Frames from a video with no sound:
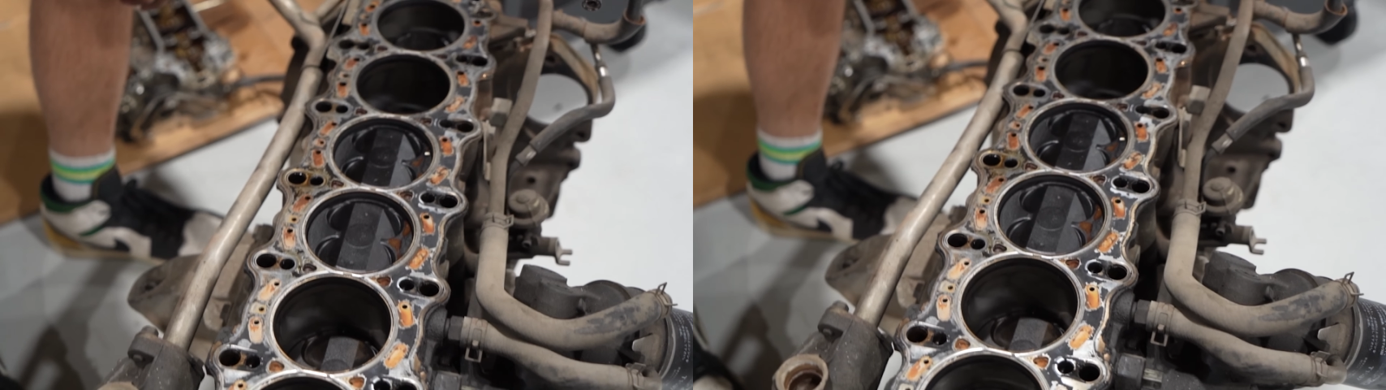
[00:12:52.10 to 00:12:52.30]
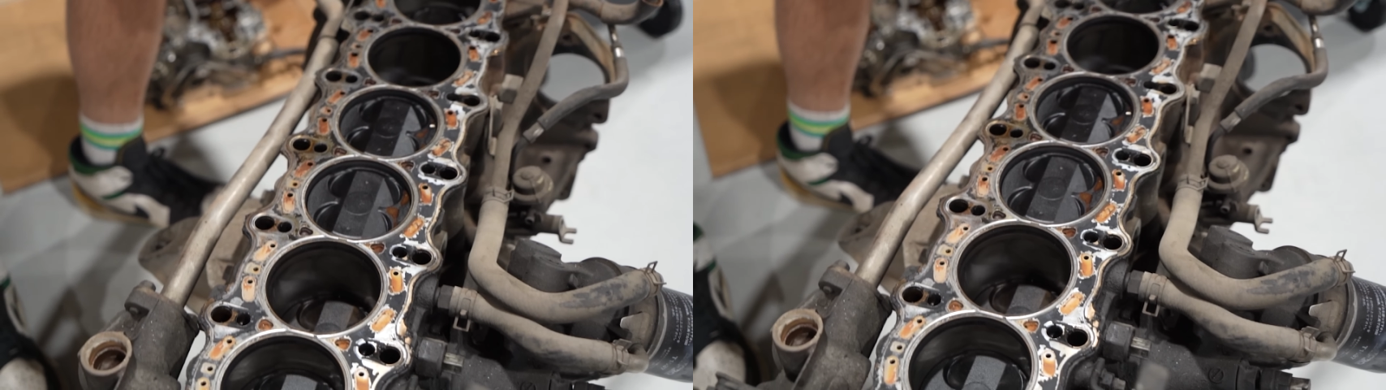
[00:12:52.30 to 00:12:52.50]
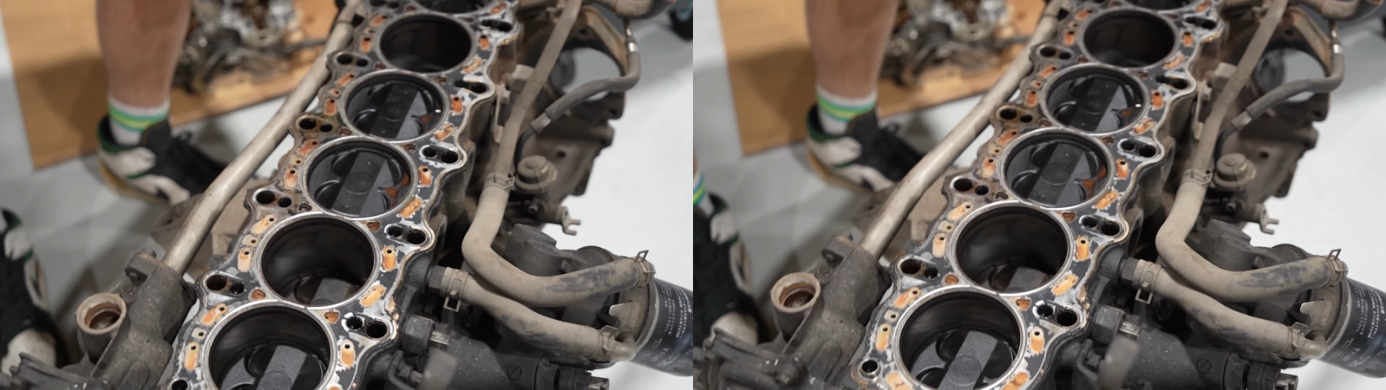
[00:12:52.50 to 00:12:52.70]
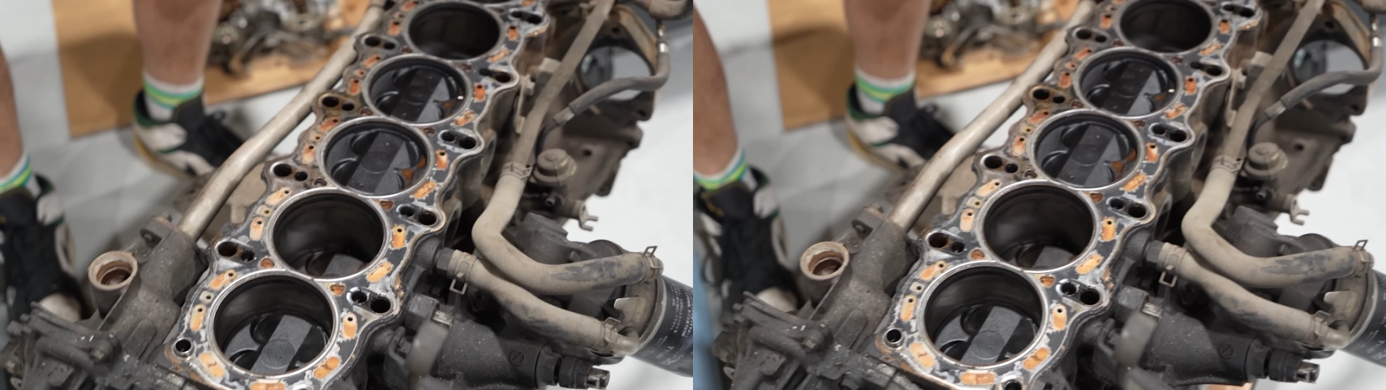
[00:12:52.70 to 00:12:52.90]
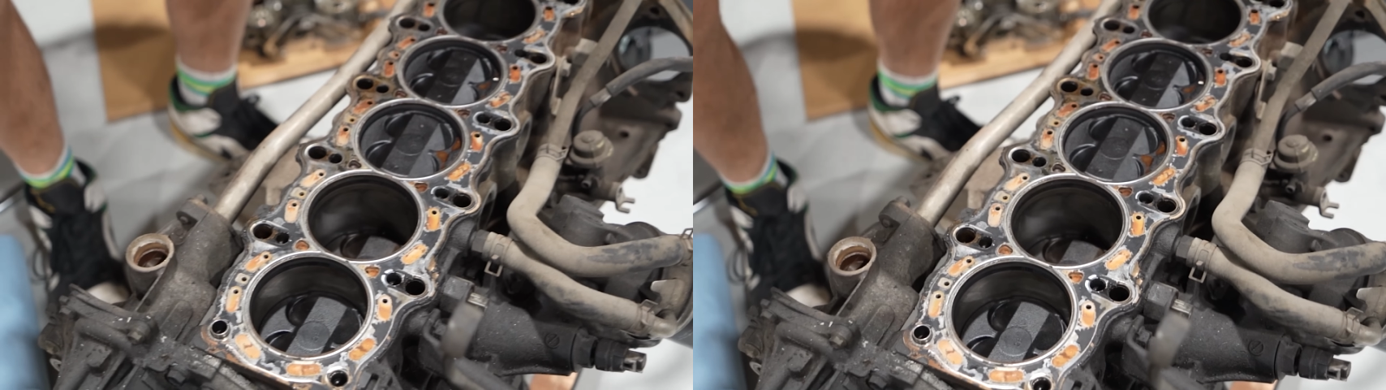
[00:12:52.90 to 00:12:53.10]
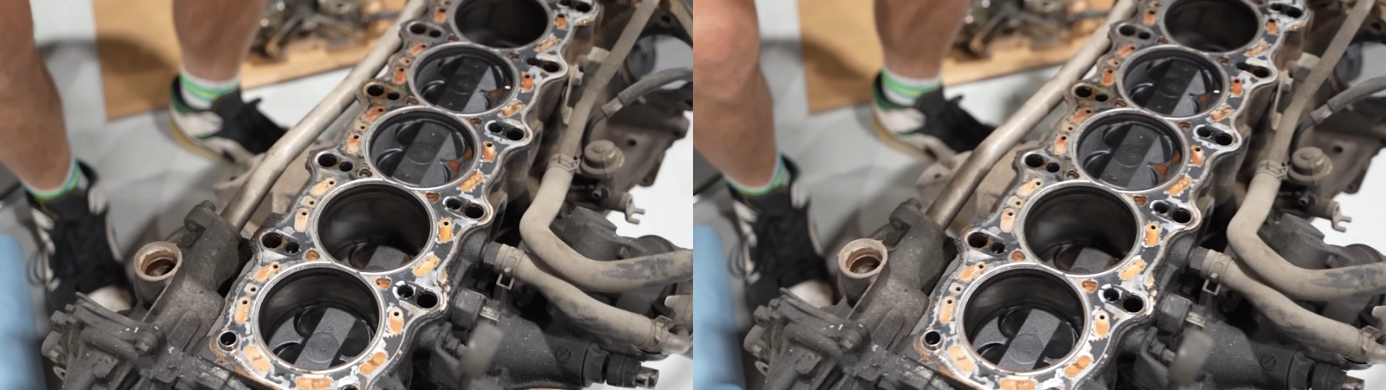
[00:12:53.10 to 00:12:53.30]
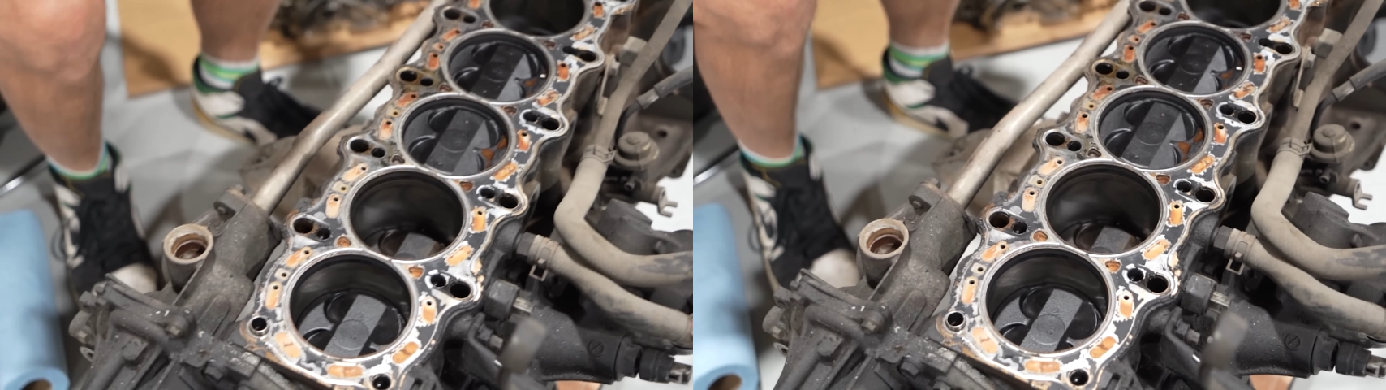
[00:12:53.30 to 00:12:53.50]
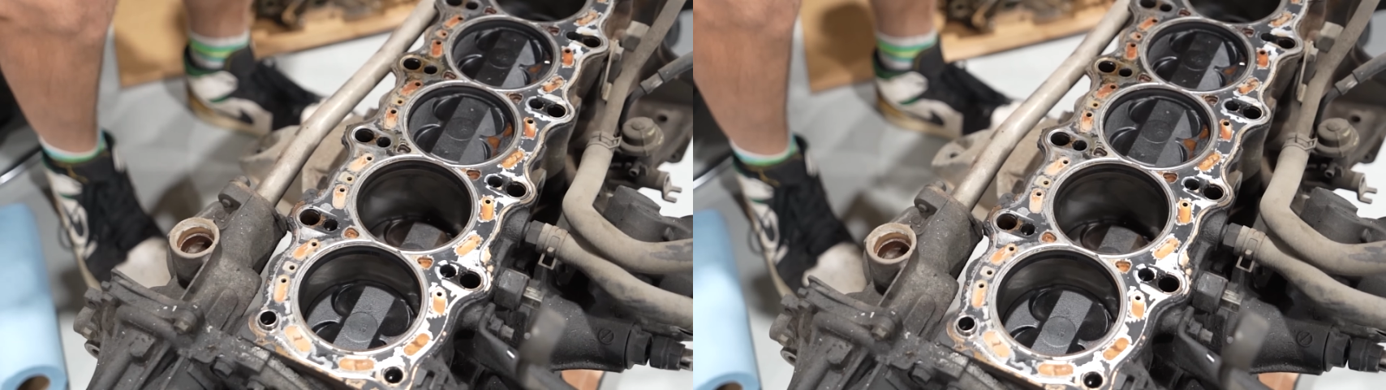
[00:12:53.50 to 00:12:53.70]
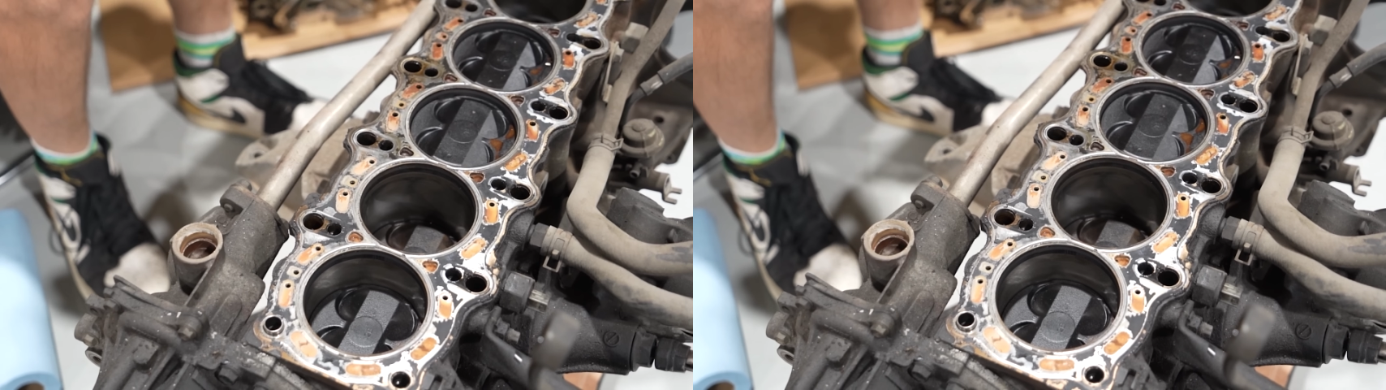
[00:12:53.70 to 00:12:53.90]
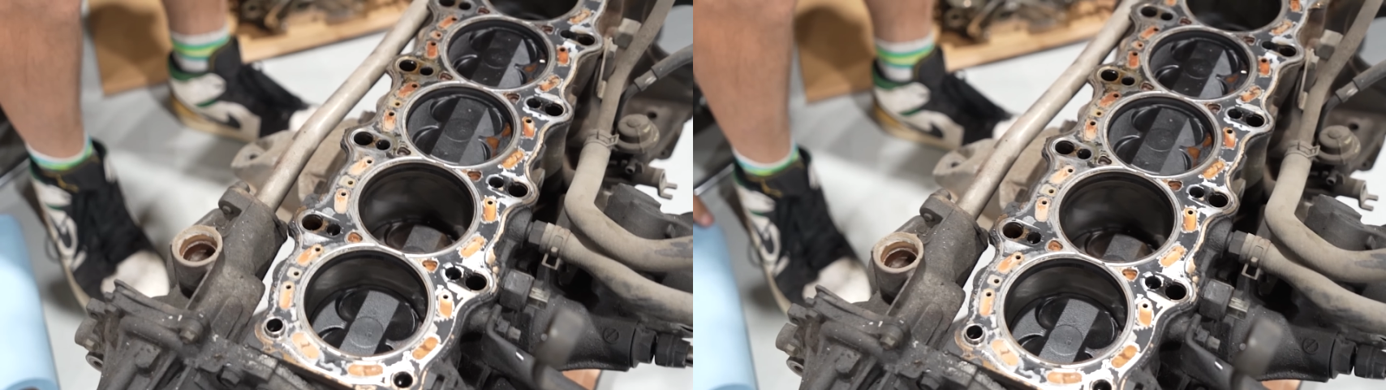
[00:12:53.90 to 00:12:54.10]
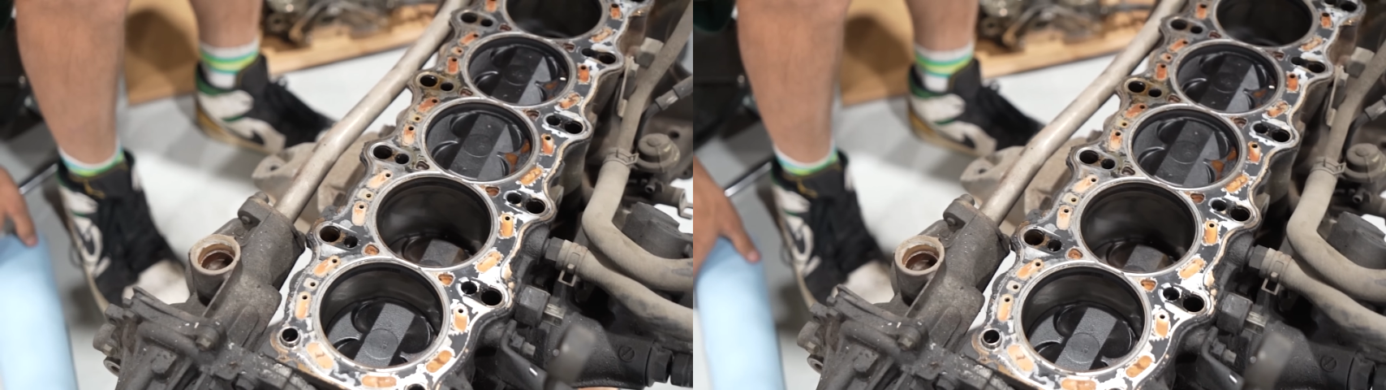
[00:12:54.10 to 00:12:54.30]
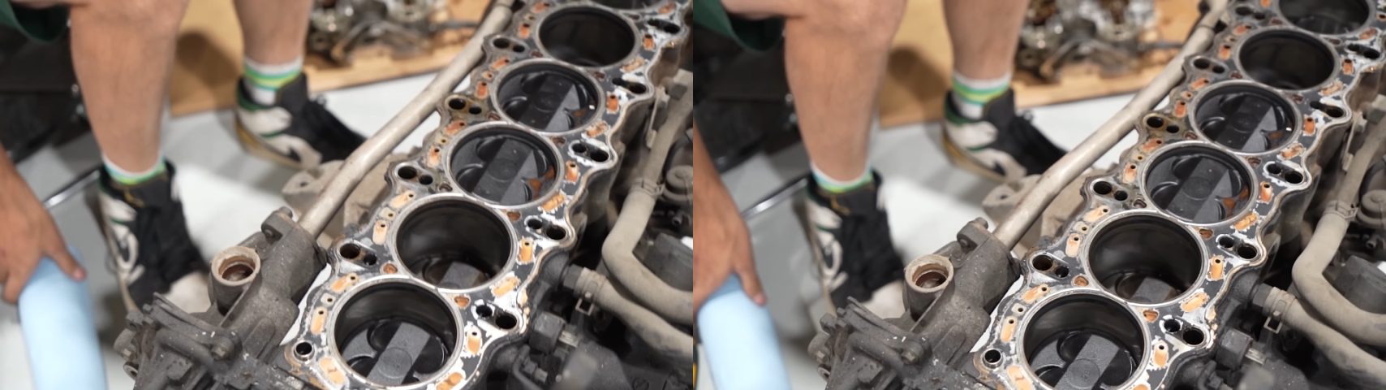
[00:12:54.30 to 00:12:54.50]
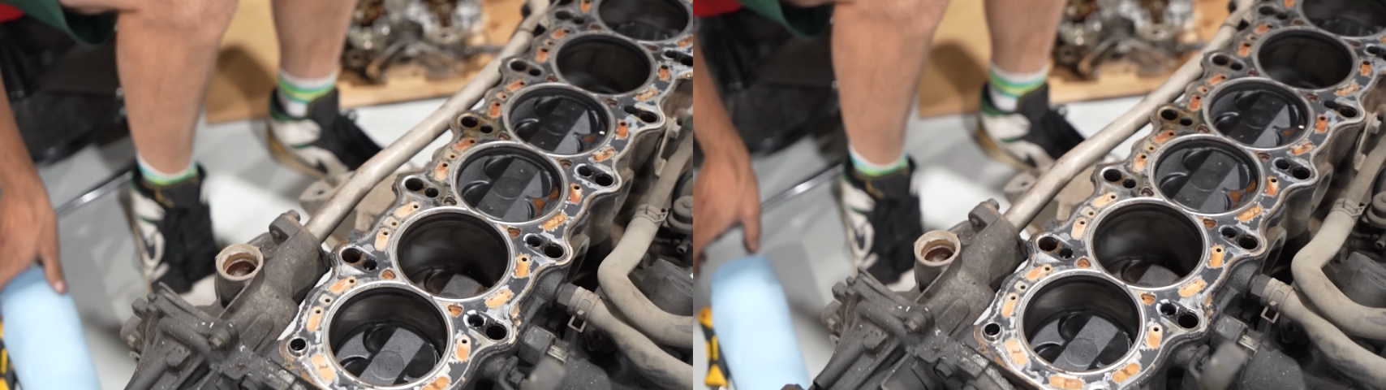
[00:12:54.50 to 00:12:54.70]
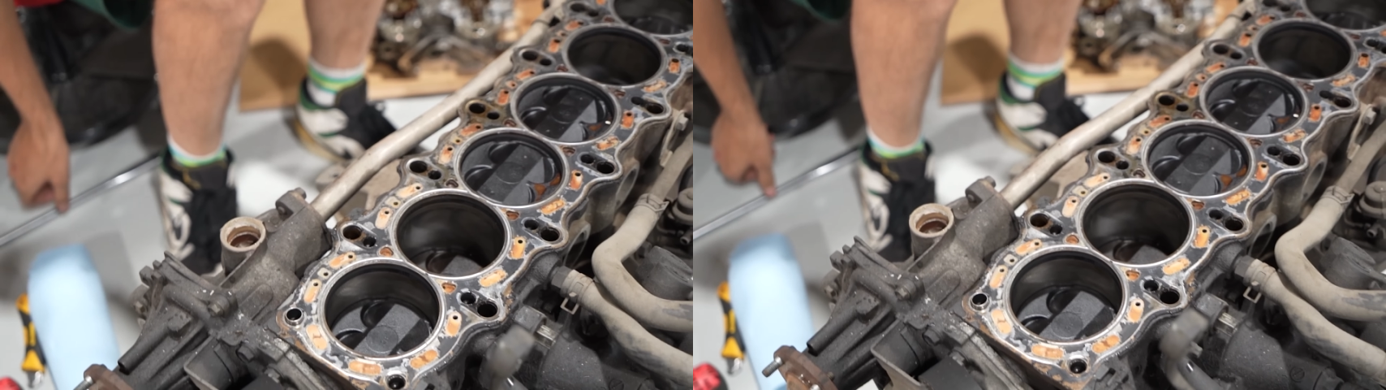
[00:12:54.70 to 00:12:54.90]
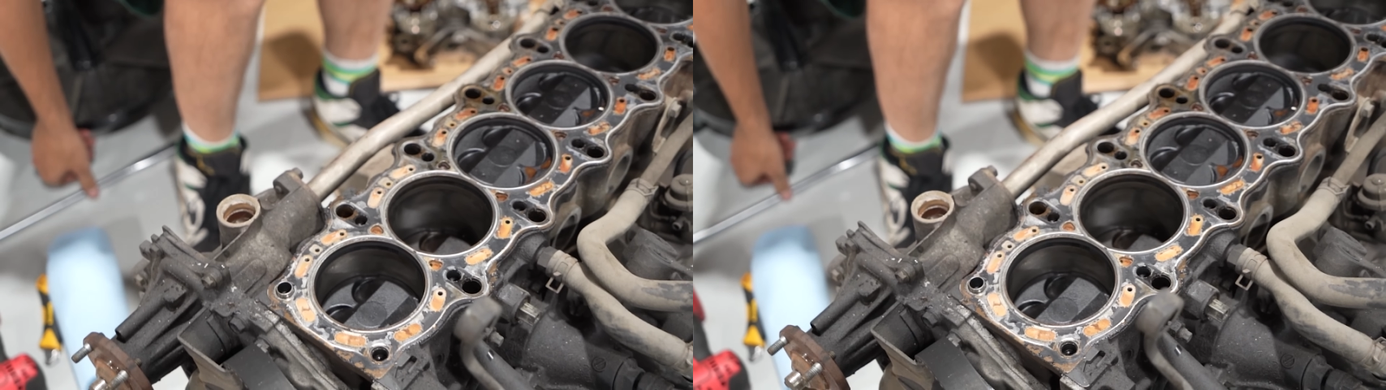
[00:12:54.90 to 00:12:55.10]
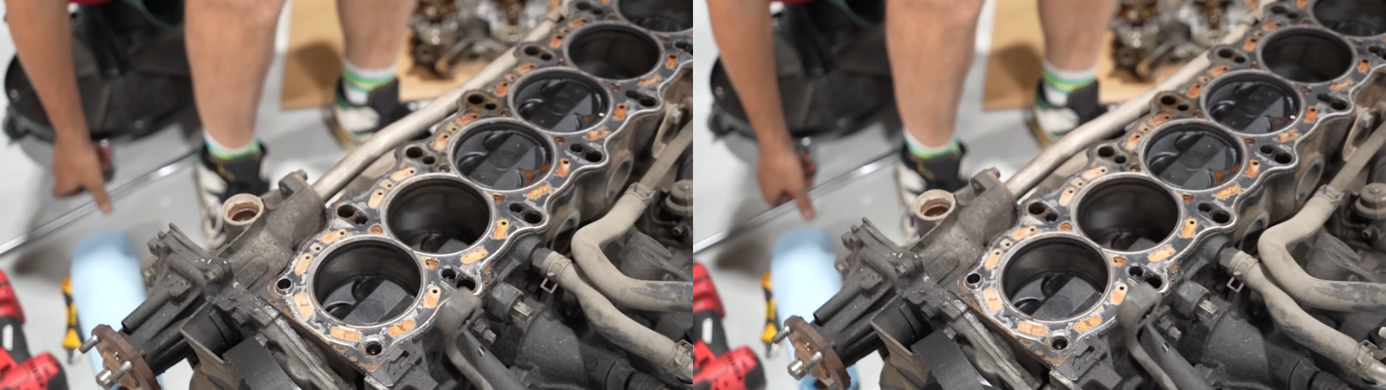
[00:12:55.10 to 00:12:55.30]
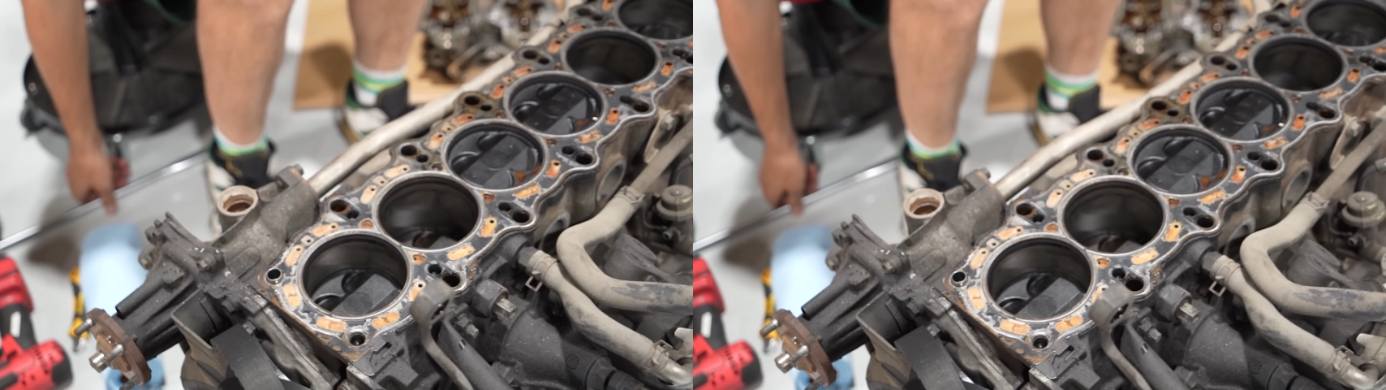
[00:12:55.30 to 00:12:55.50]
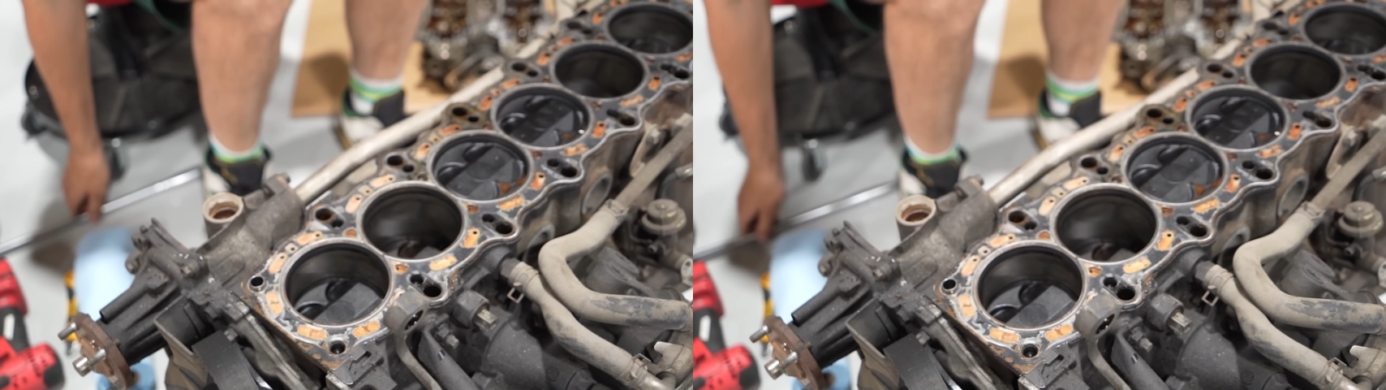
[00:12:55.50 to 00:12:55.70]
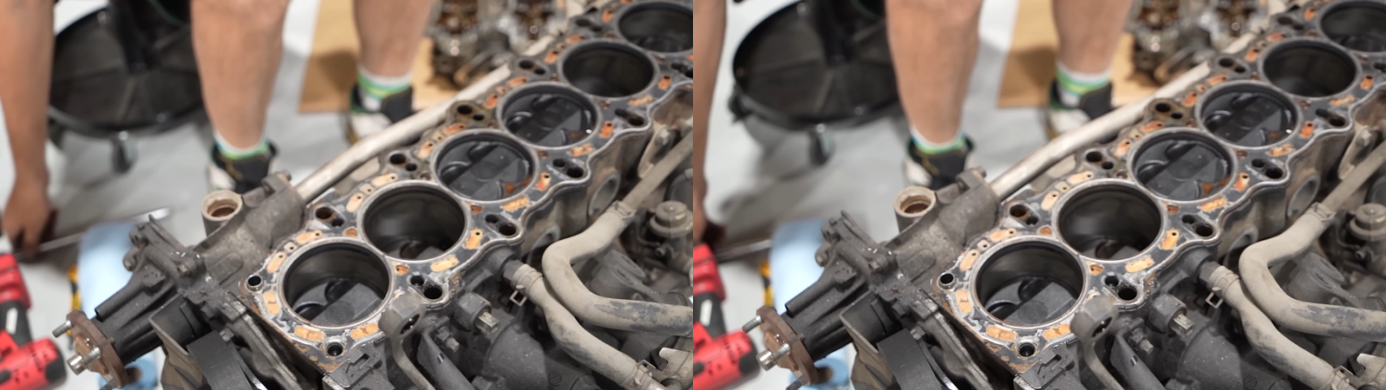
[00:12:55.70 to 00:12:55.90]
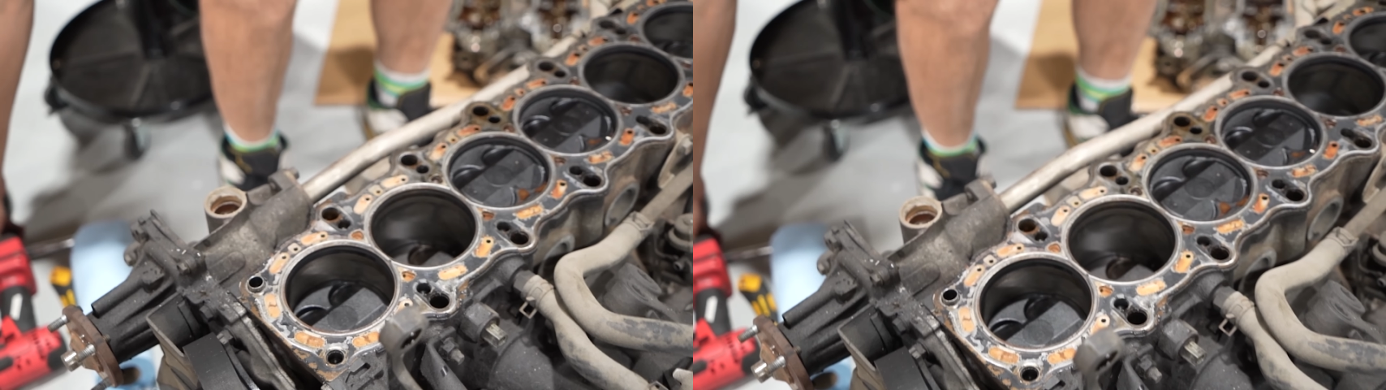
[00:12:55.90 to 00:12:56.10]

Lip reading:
(no speaker visible)